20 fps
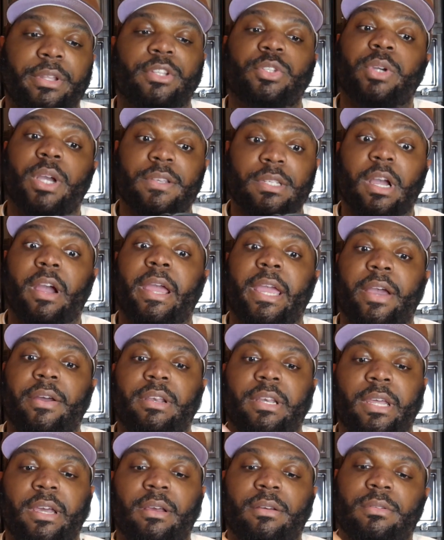the 12s are out
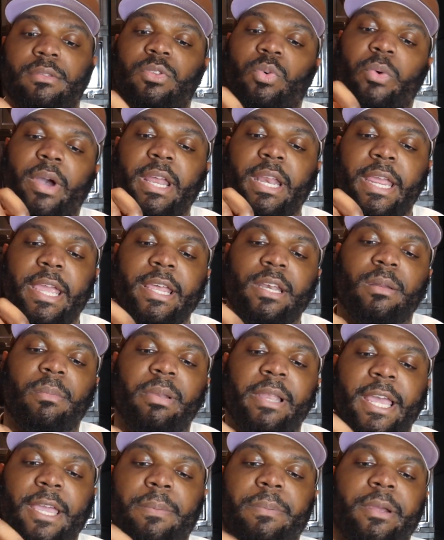now, the white and the
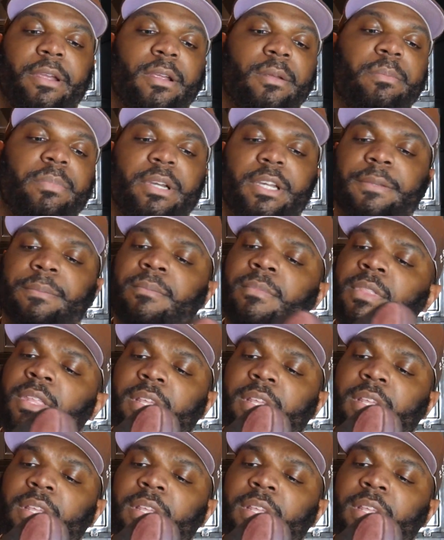black pair, but